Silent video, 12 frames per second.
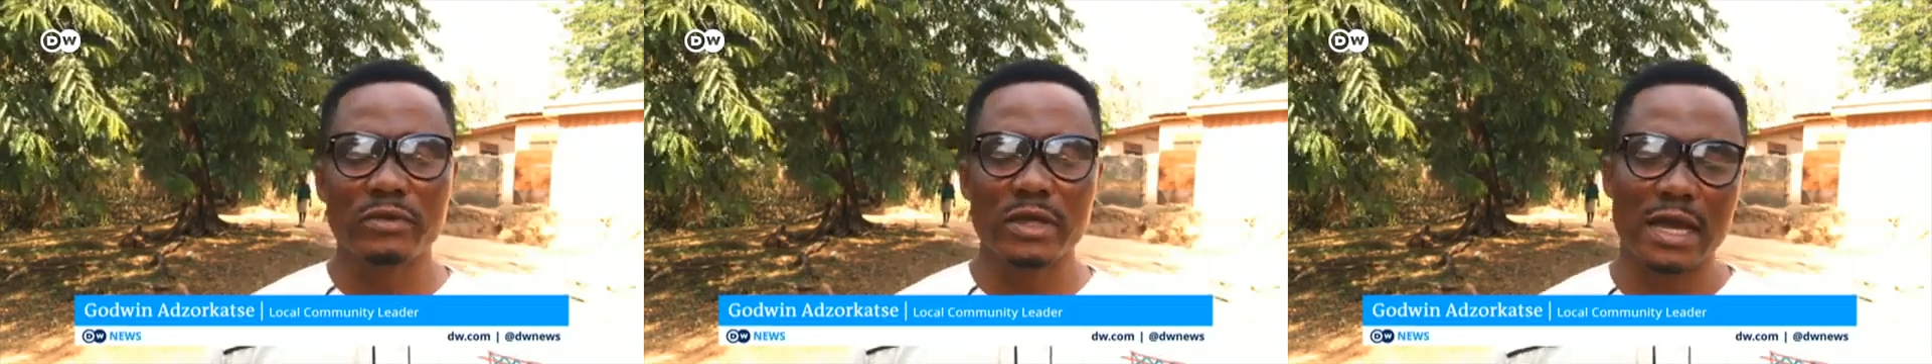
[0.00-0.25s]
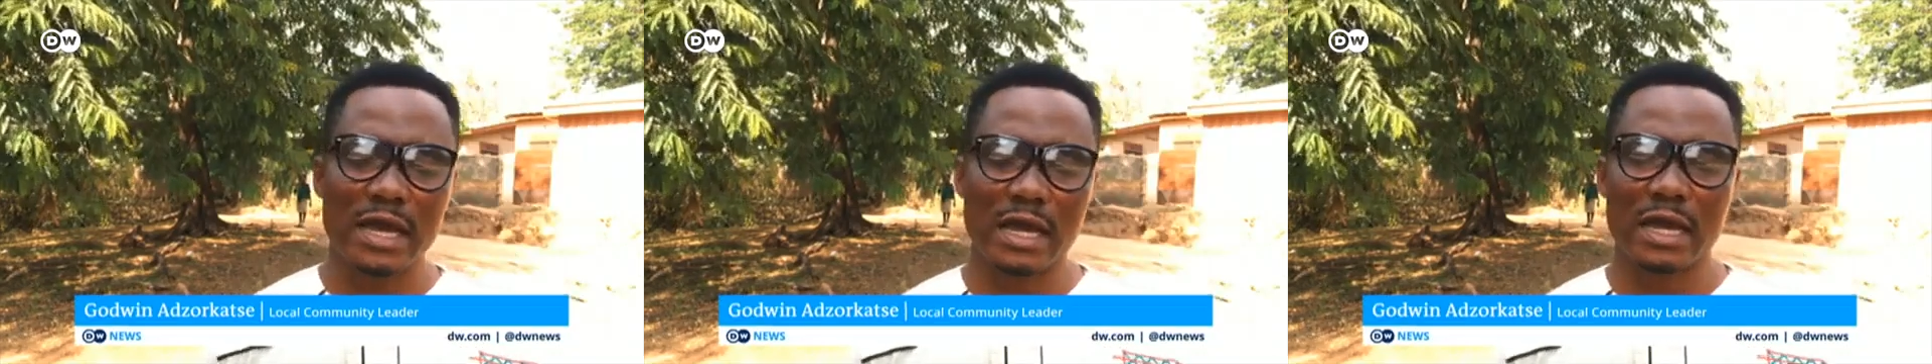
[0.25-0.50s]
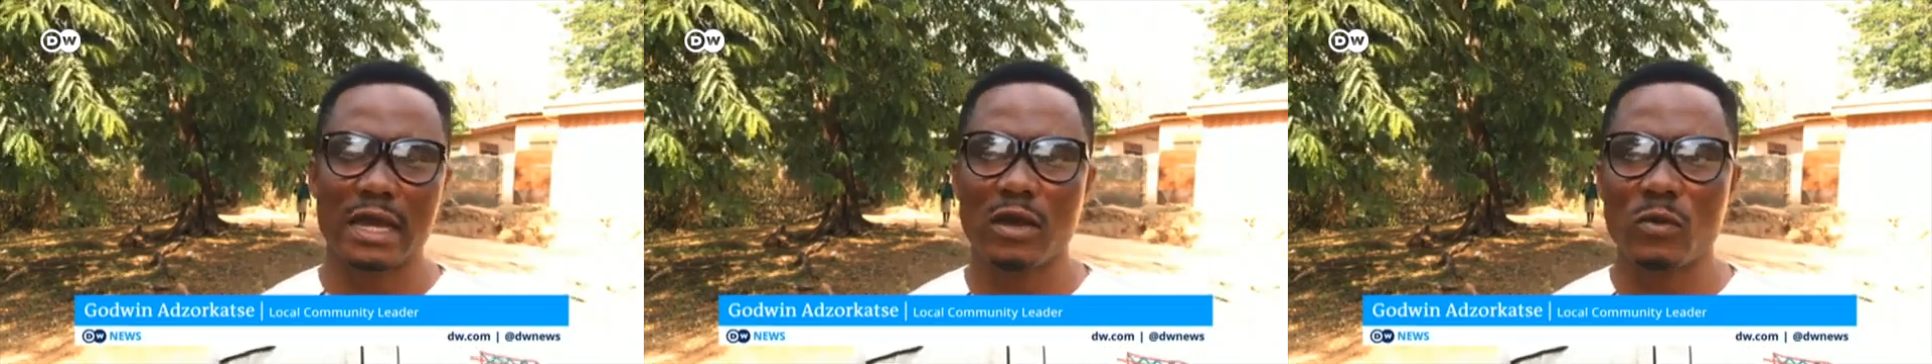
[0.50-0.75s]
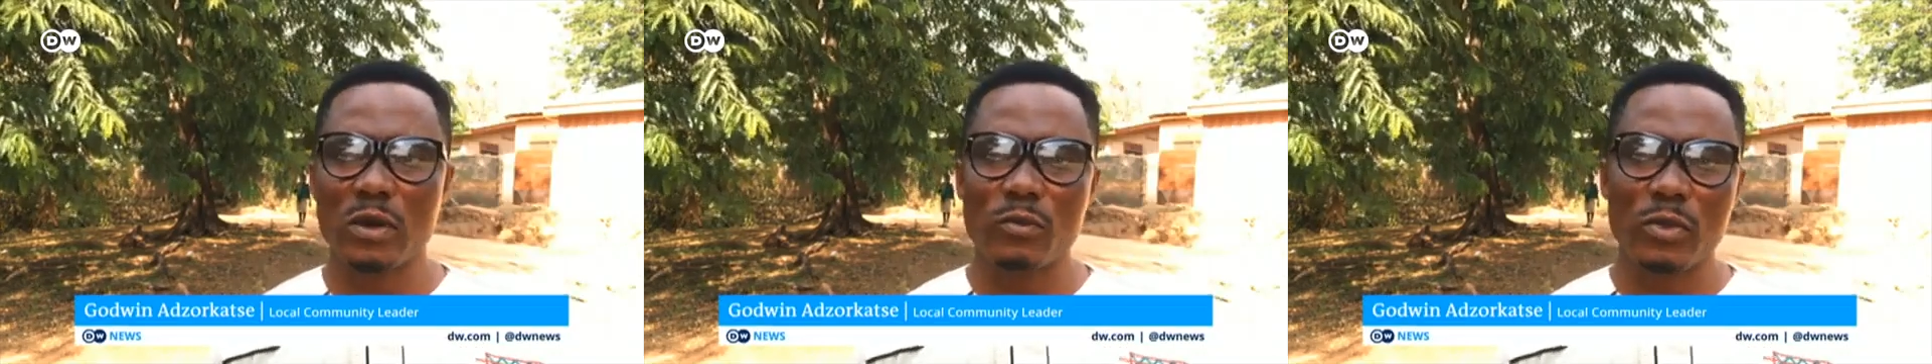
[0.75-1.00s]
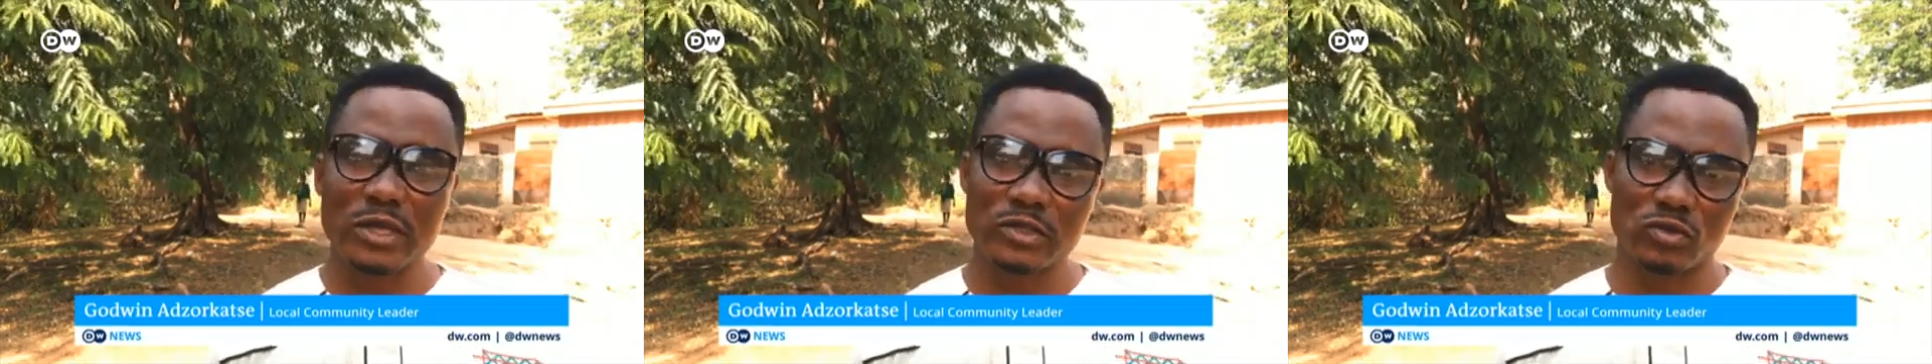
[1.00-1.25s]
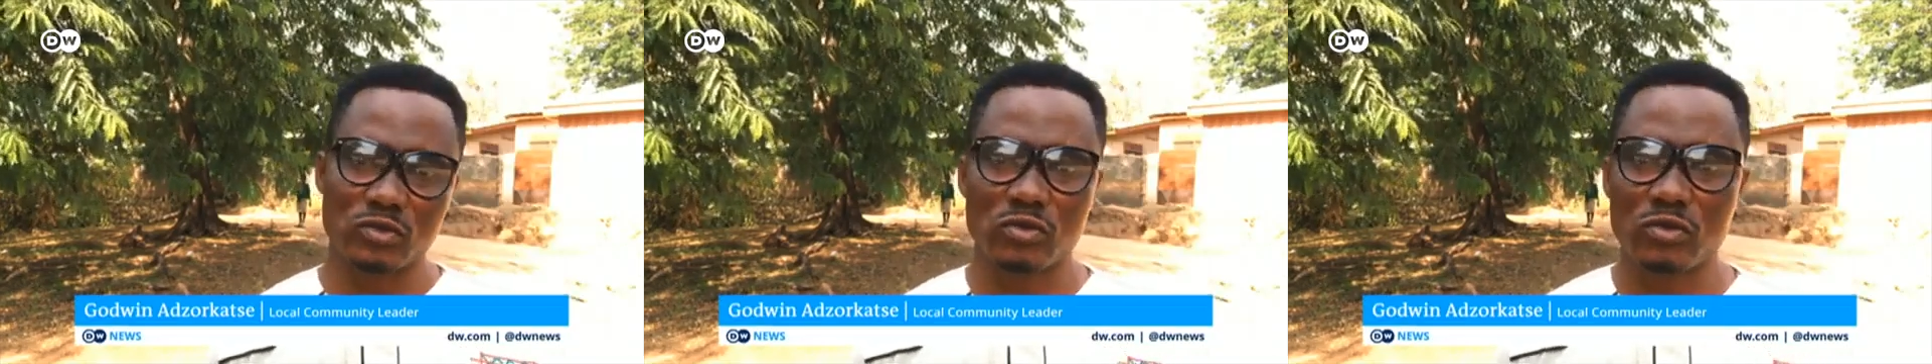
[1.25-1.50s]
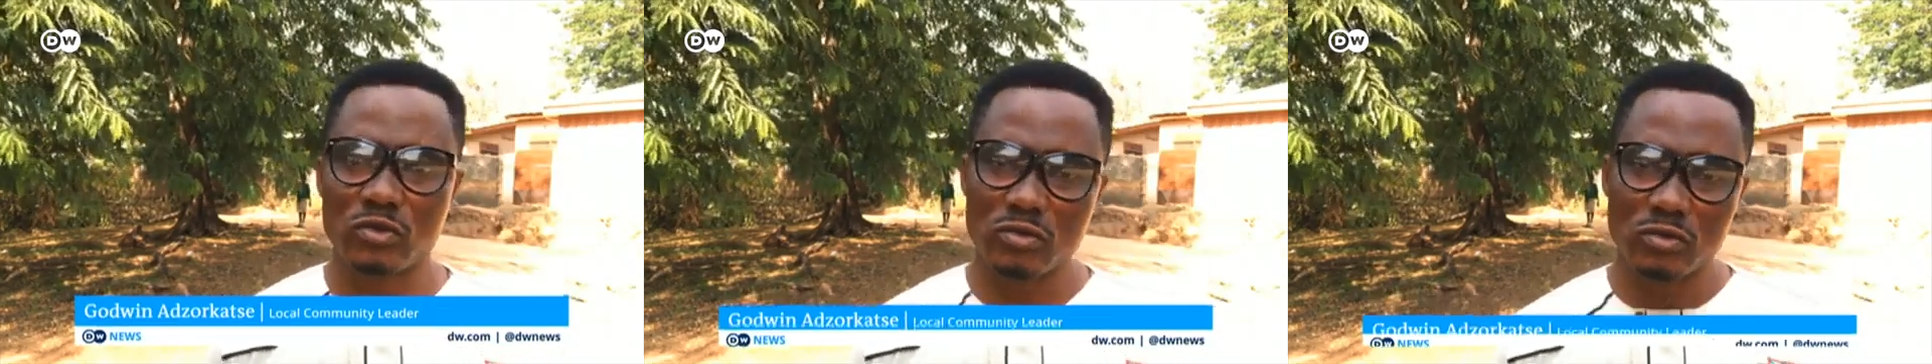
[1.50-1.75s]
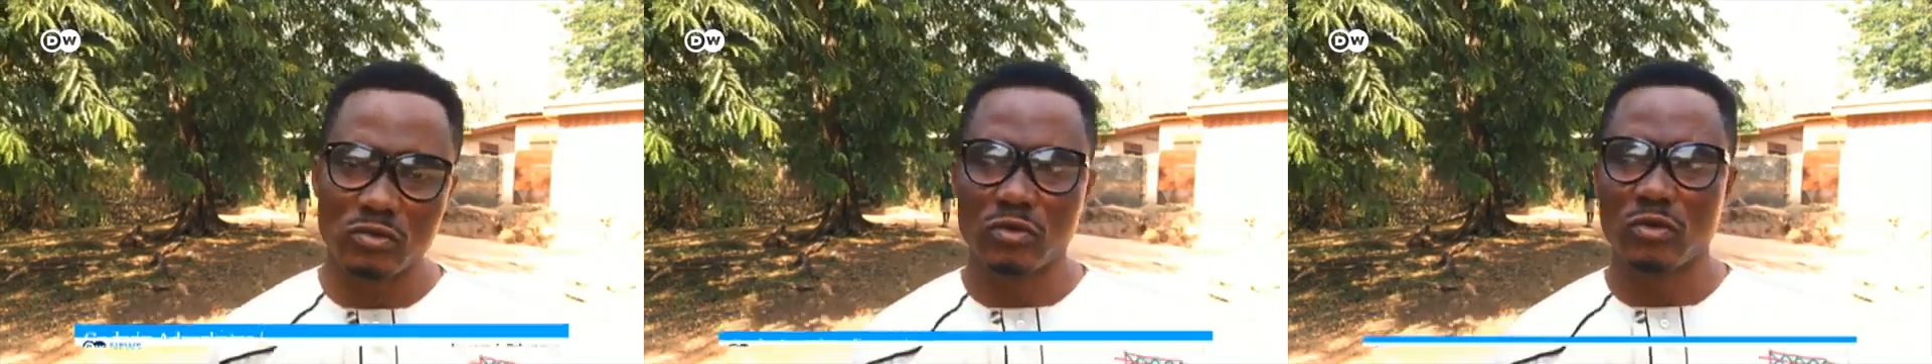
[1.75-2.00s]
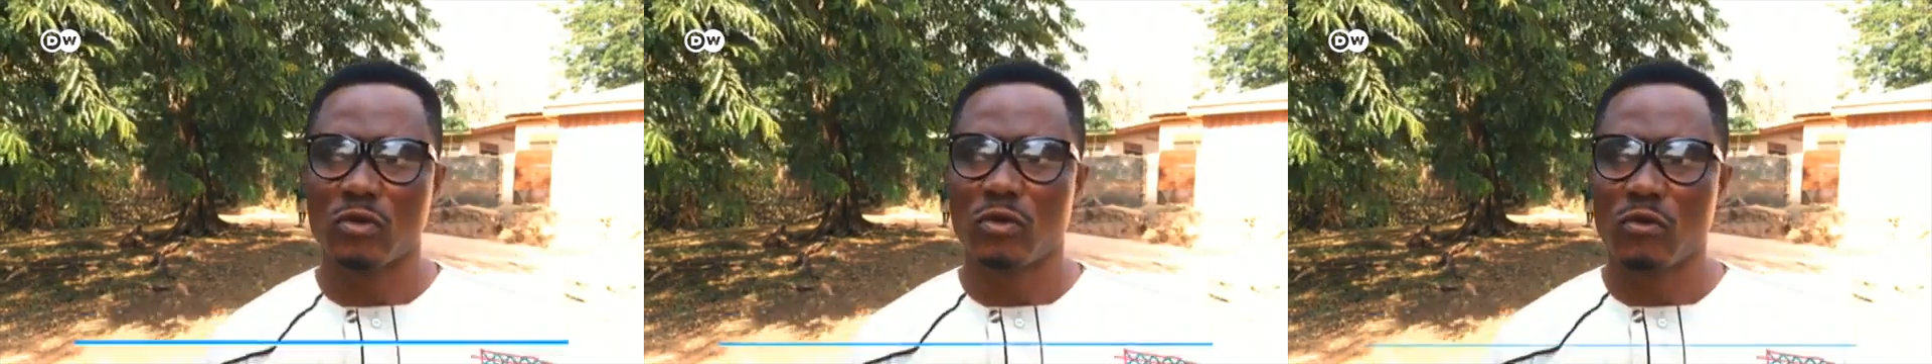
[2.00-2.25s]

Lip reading: they would have to stop committing crimes.